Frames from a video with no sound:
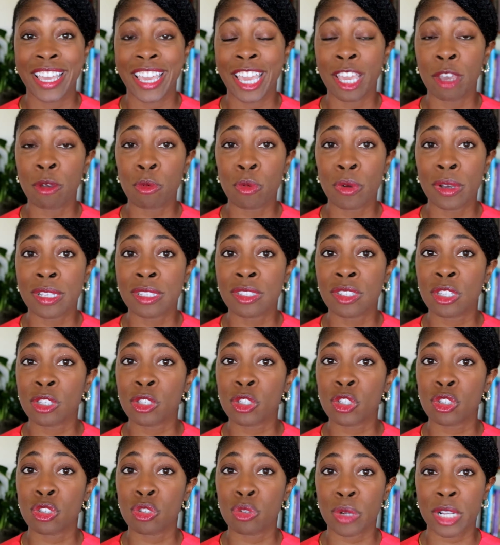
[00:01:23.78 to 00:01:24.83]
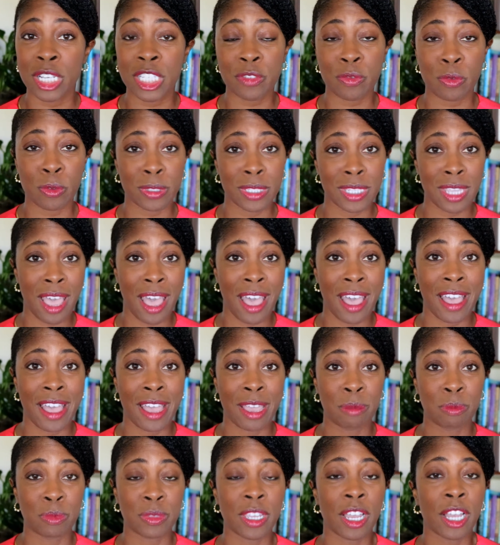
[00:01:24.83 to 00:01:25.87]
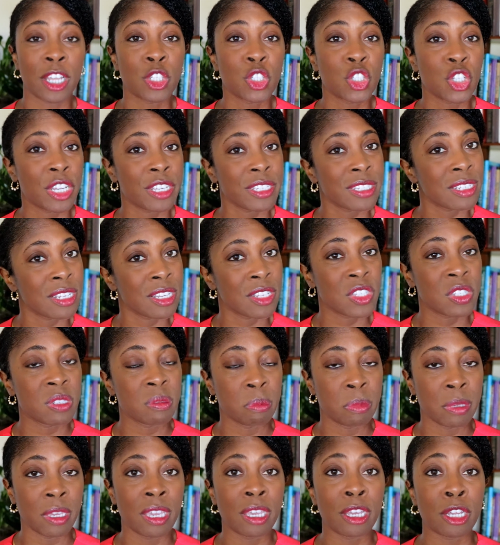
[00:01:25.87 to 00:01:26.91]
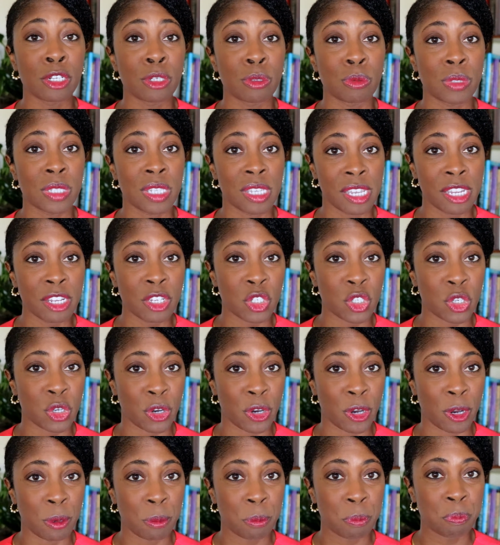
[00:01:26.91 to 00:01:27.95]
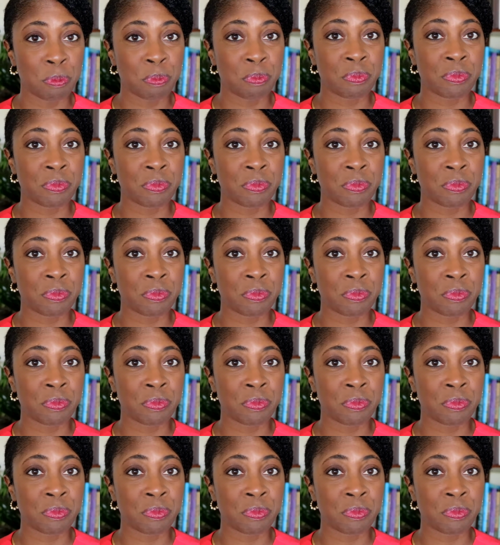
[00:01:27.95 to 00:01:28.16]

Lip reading: It was stressful times adjusting to being a new teacher